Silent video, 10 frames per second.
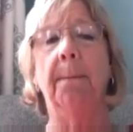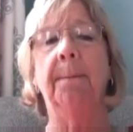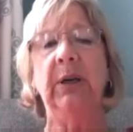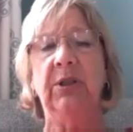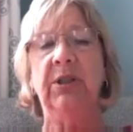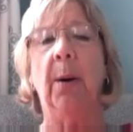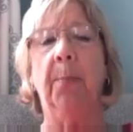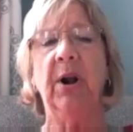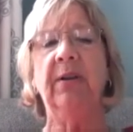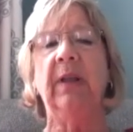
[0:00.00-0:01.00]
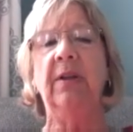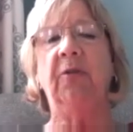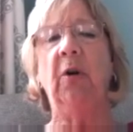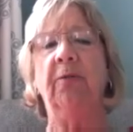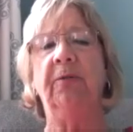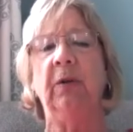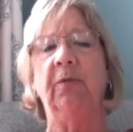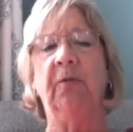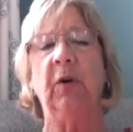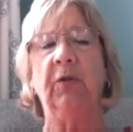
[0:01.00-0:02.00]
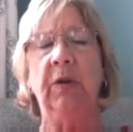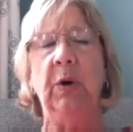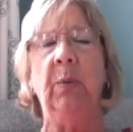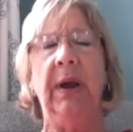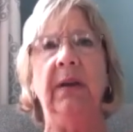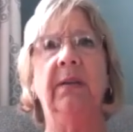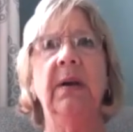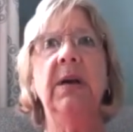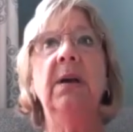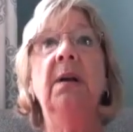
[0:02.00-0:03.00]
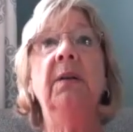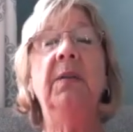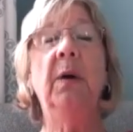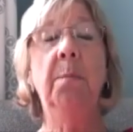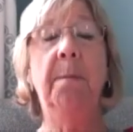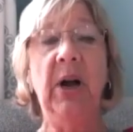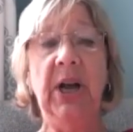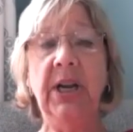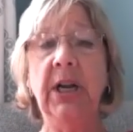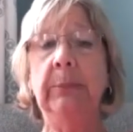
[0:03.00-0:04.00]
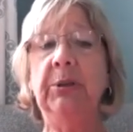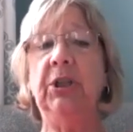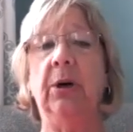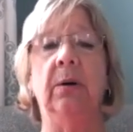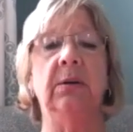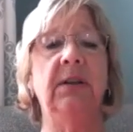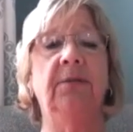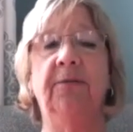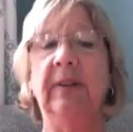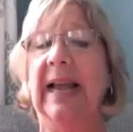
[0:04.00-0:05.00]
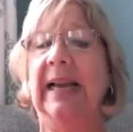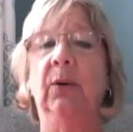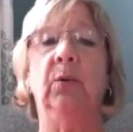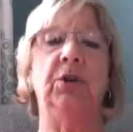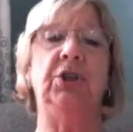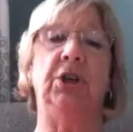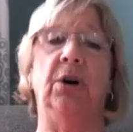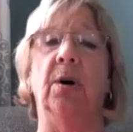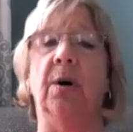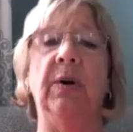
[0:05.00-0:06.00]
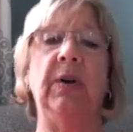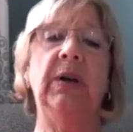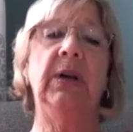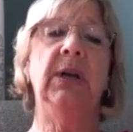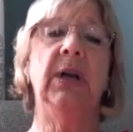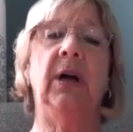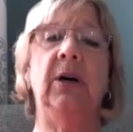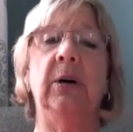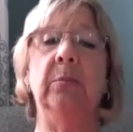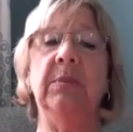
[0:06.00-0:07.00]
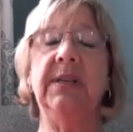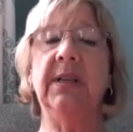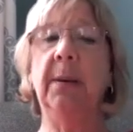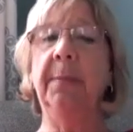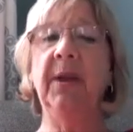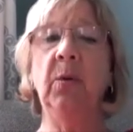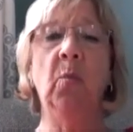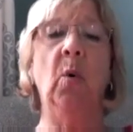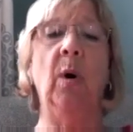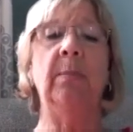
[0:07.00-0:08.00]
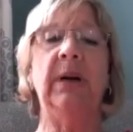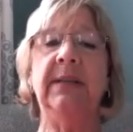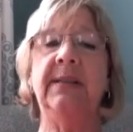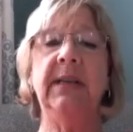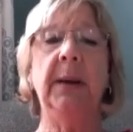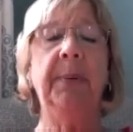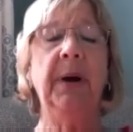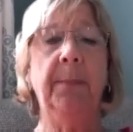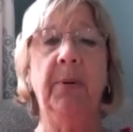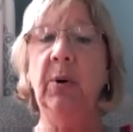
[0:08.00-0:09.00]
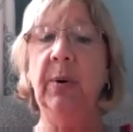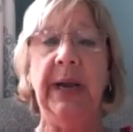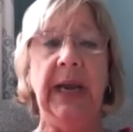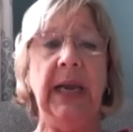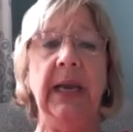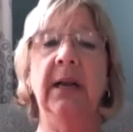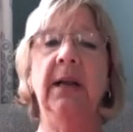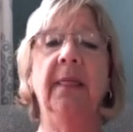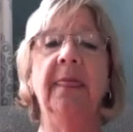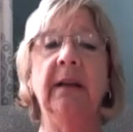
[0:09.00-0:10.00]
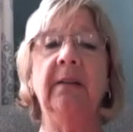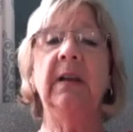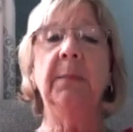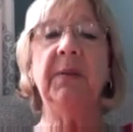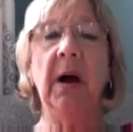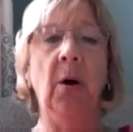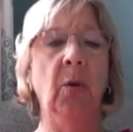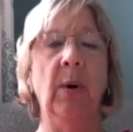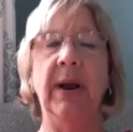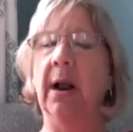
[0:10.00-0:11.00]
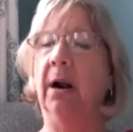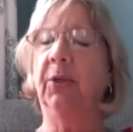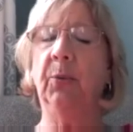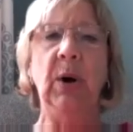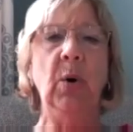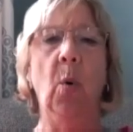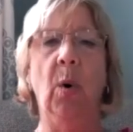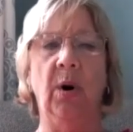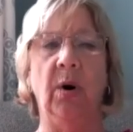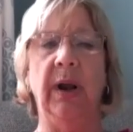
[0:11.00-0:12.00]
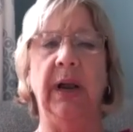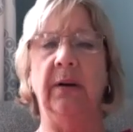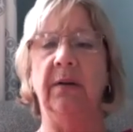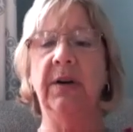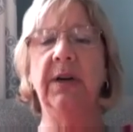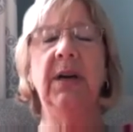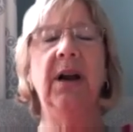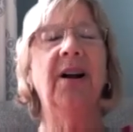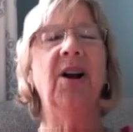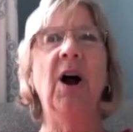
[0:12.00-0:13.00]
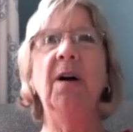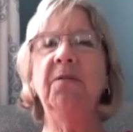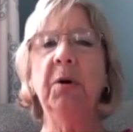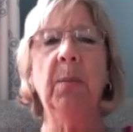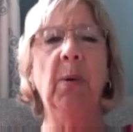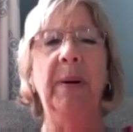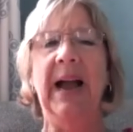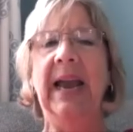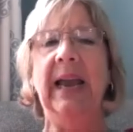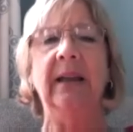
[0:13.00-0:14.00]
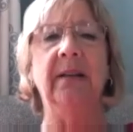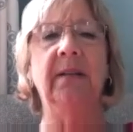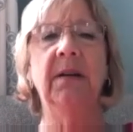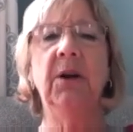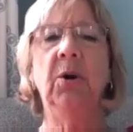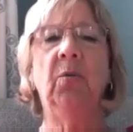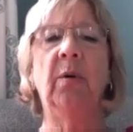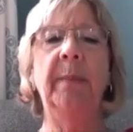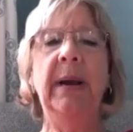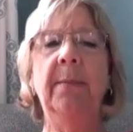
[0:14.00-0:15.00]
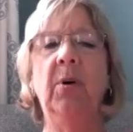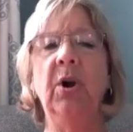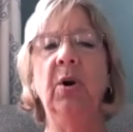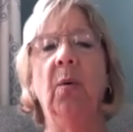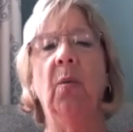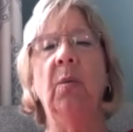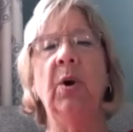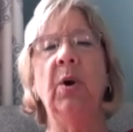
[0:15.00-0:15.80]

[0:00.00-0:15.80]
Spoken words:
post-operatively for the first few weeks. So button-up shirts, a flannel shirt, something warm, a zip-up hoodie that zips all the way, not a 3/4 inch, comfortable pants. Remember, your